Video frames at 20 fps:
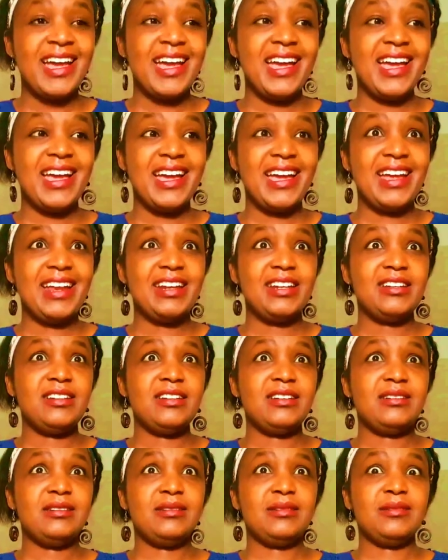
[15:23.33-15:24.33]

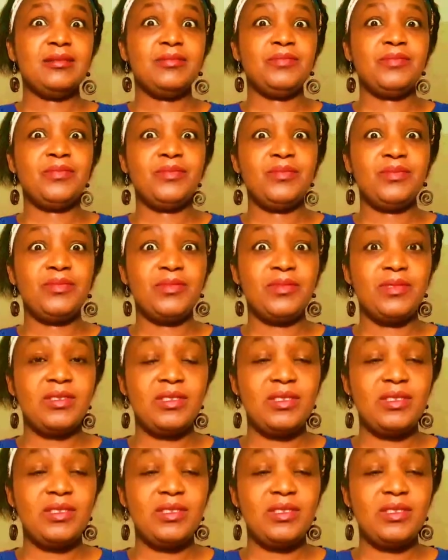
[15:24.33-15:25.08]
and um,